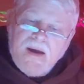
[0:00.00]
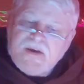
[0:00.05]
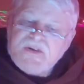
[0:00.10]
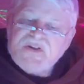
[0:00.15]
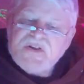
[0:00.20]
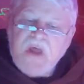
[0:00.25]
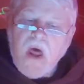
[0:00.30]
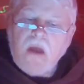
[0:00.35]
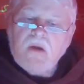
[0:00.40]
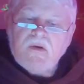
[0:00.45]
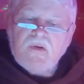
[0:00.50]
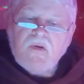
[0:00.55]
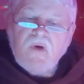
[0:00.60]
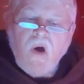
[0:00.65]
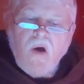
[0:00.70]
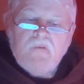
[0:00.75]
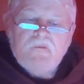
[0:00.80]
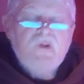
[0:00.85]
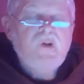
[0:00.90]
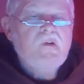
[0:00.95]
extent
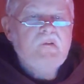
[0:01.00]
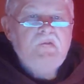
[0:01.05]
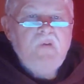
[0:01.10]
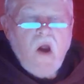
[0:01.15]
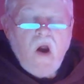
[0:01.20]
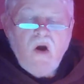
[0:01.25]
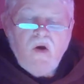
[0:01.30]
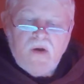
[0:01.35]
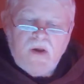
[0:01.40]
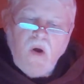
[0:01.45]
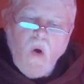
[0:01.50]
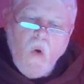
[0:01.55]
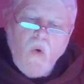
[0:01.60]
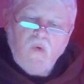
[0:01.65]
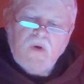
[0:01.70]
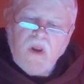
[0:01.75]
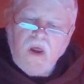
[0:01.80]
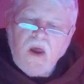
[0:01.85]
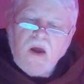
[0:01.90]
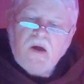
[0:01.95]
of their very own
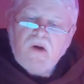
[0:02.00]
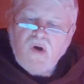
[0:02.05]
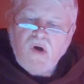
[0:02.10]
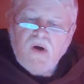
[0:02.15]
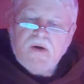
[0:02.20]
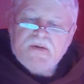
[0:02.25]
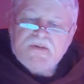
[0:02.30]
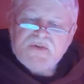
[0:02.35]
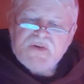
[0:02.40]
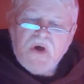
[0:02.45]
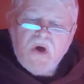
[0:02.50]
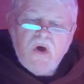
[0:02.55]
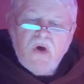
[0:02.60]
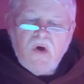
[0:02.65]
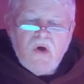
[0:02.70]
ignorance.